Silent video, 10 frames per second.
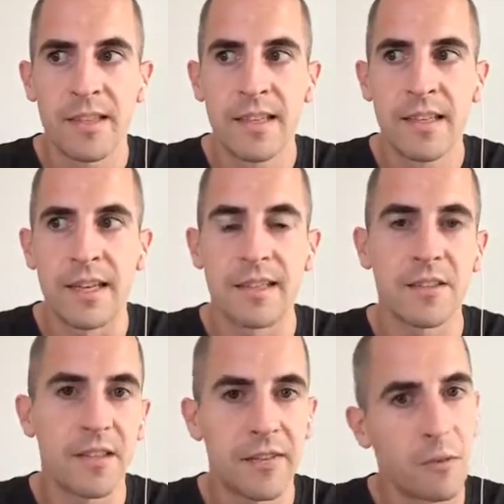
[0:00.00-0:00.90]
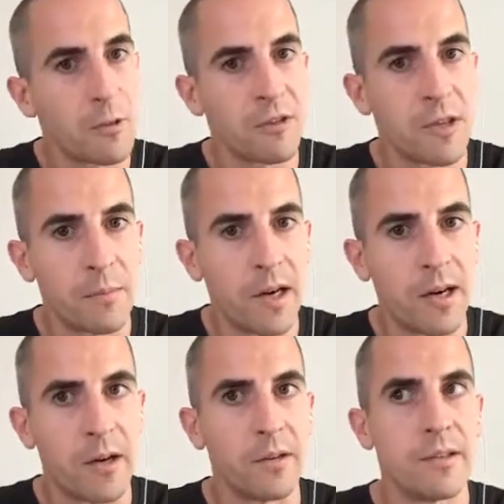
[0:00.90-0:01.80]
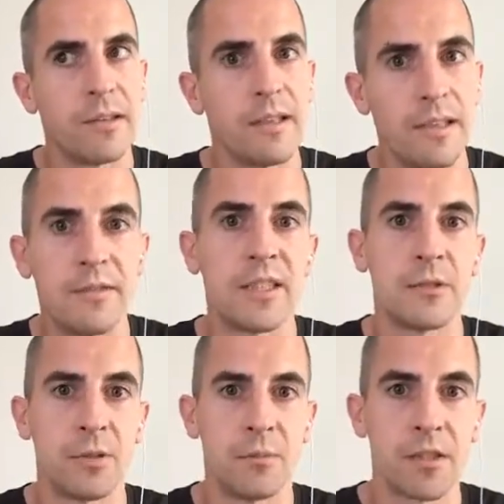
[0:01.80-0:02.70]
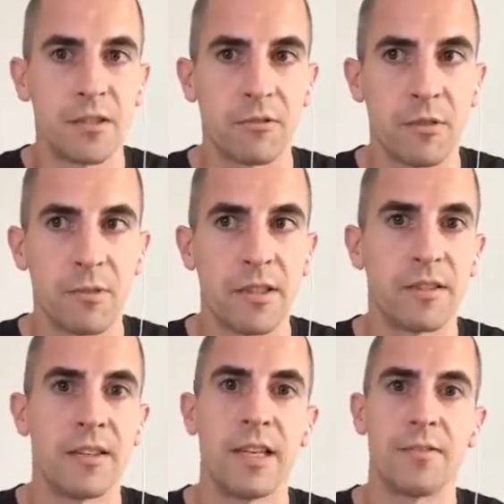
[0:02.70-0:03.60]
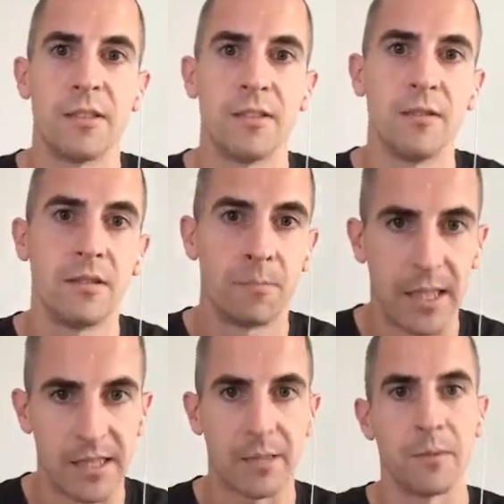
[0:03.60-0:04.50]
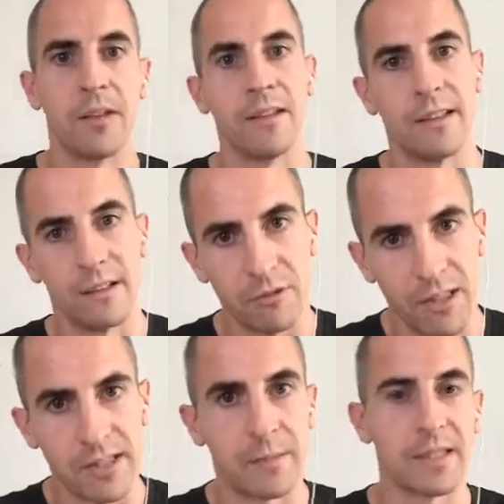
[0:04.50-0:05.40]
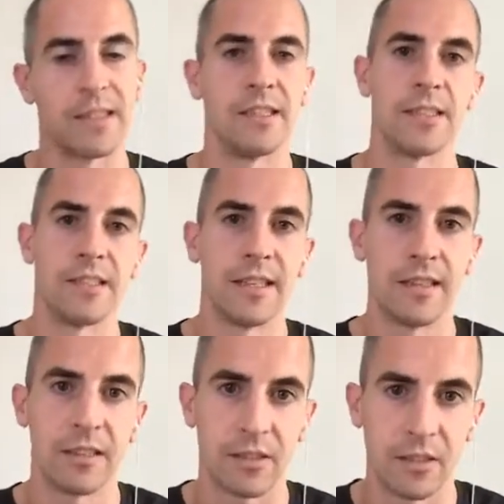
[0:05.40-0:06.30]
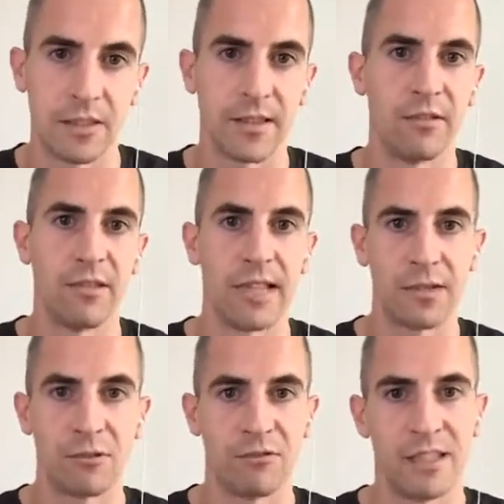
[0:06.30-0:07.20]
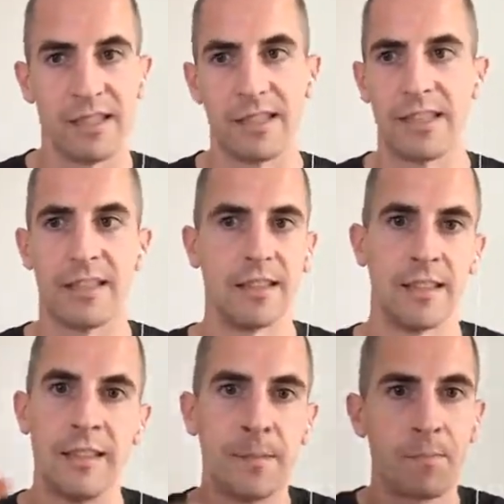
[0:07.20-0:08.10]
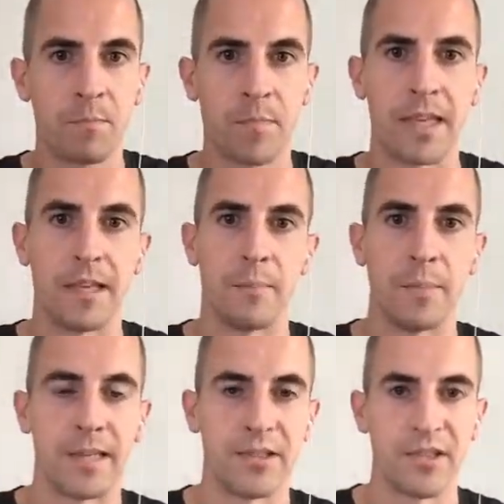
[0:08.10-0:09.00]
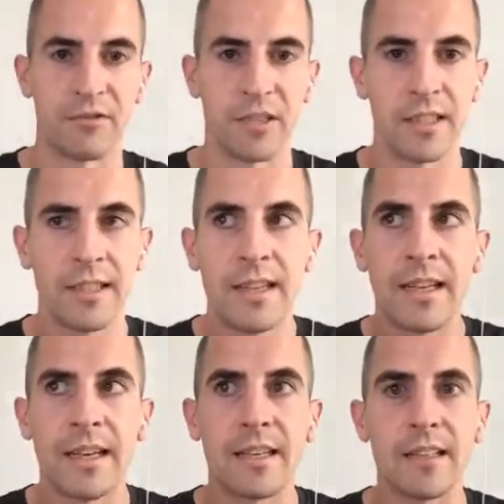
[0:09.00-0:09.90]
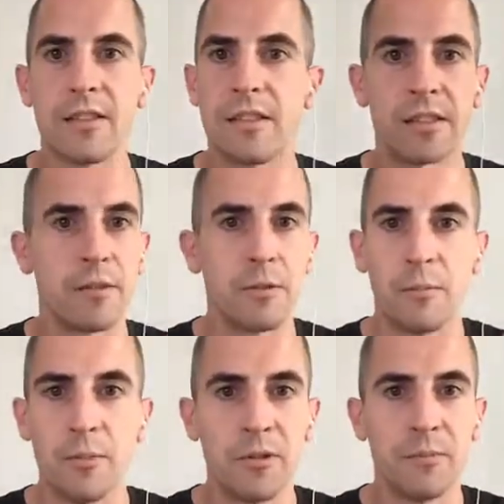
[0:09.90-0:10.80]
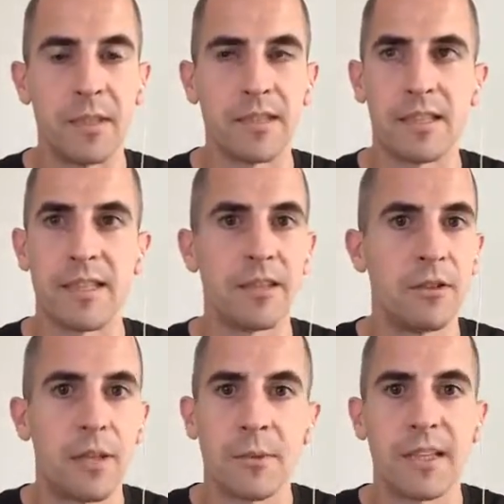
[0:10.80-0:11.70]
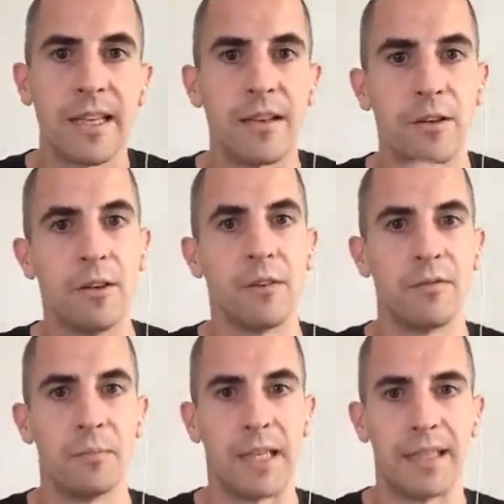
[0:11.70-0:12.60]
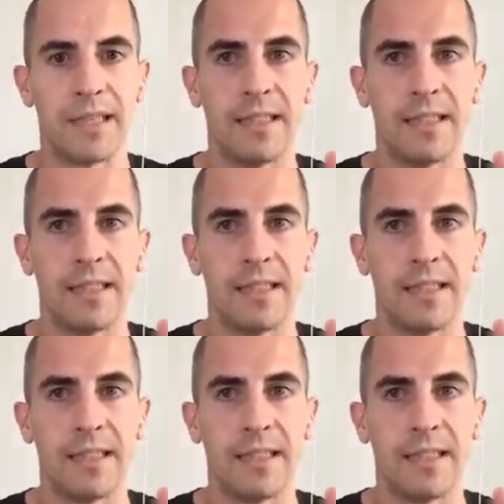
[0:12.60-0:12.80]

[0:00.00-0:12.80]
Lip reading: and I don't have to worry about individual muscle groups. So I don't have to do the bicep curl, then the tricep extension, then the shoulder lateral raise, then the bench, right? I can just do the movements, and I know I'm going to get all of my